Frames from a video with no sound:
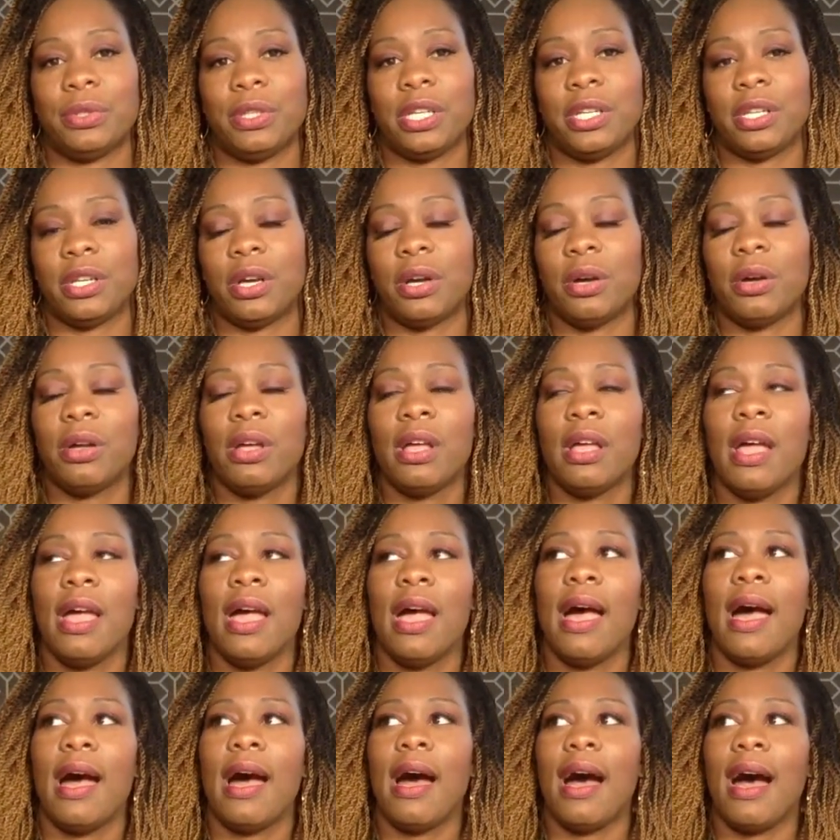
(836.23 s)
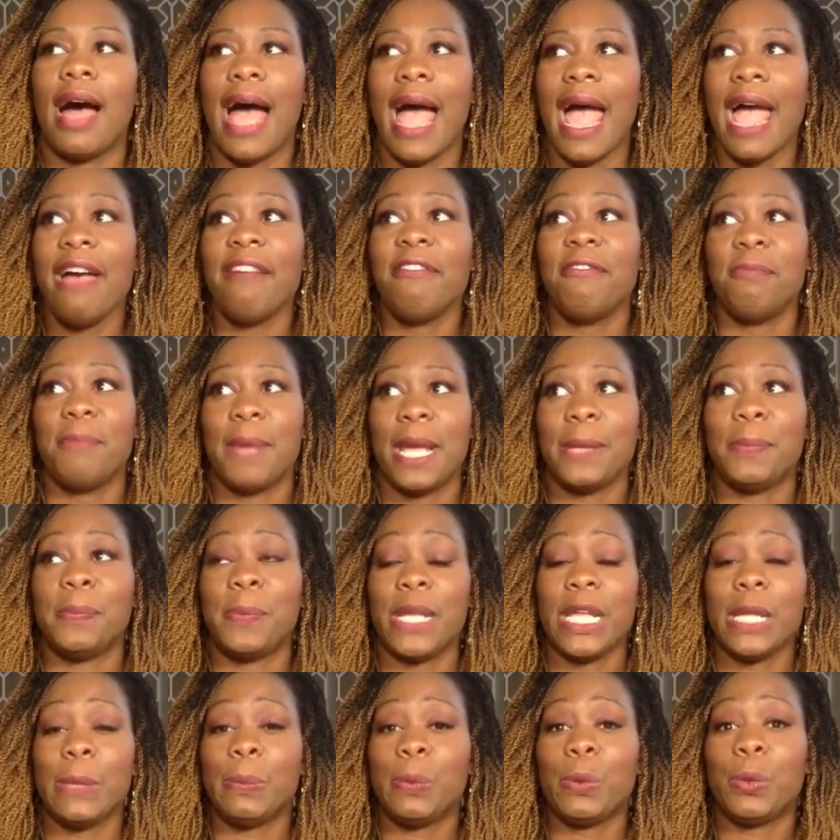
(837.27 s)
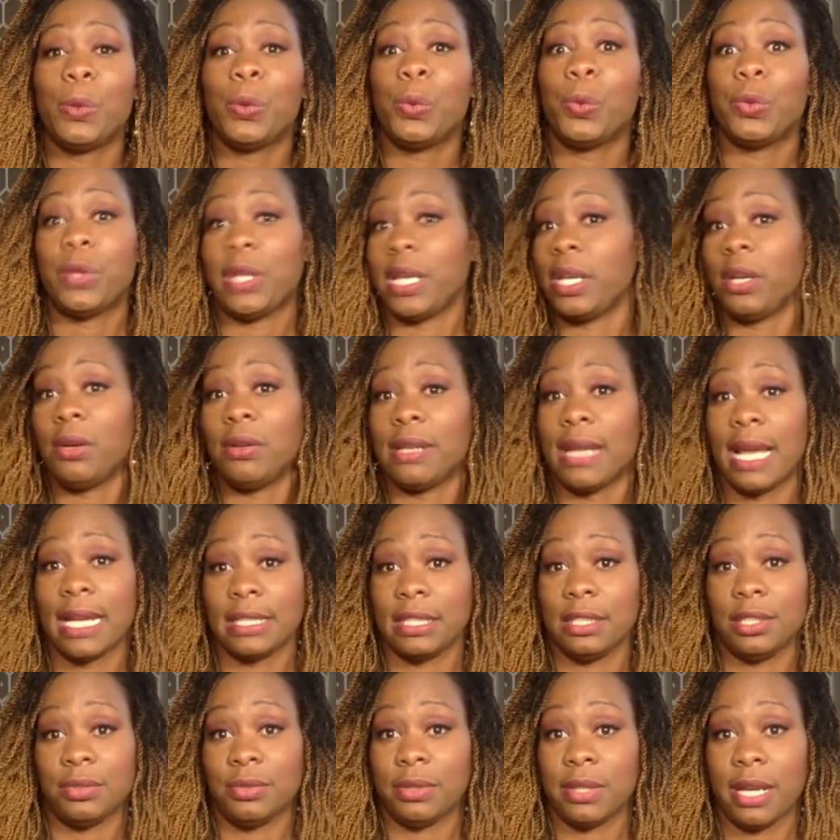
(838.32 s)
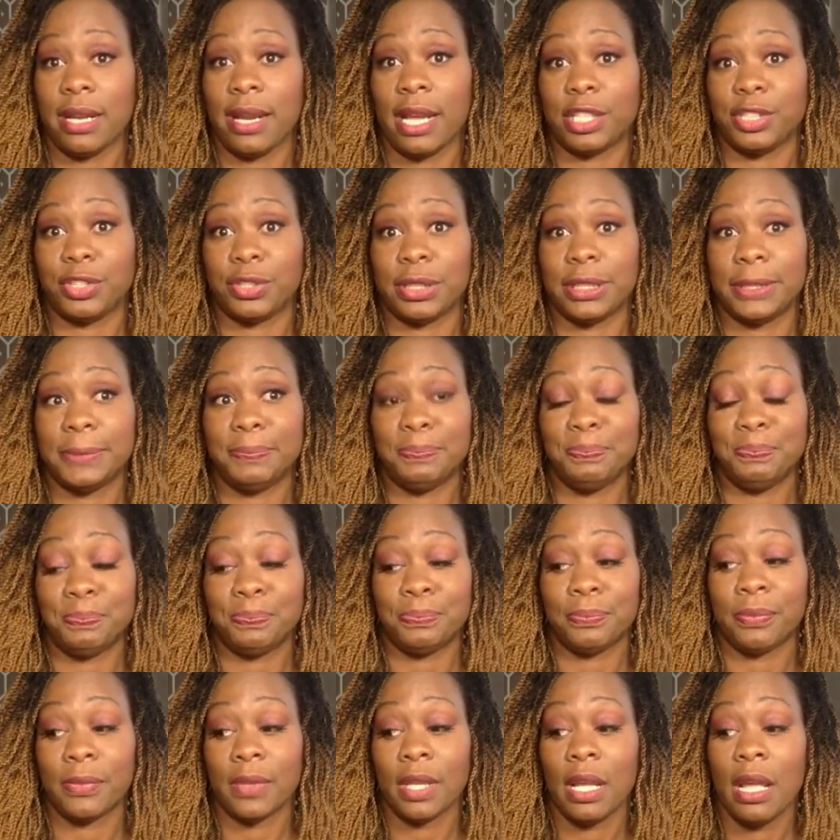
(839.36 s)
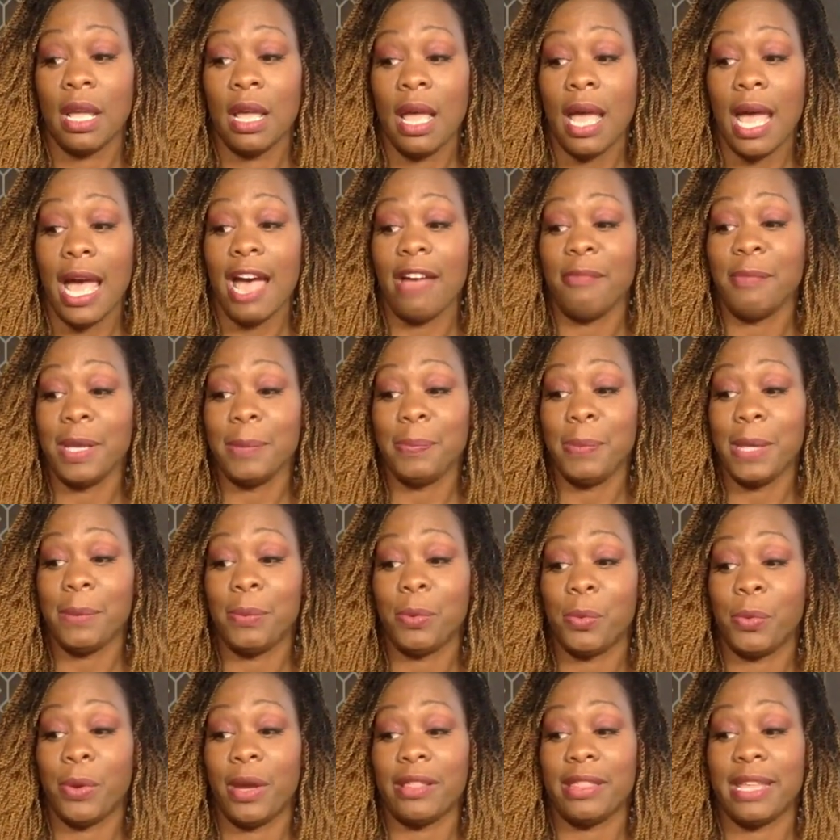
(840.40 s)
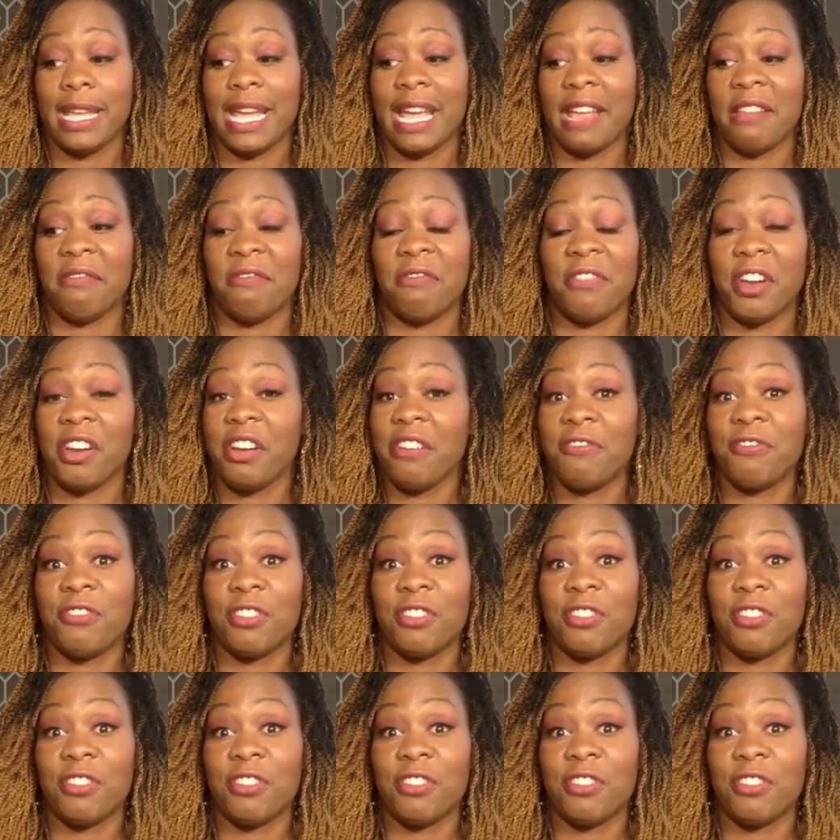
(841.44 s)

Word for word: You know, uh, I have met people who they don't like to do that. Actually, I have met people where they get very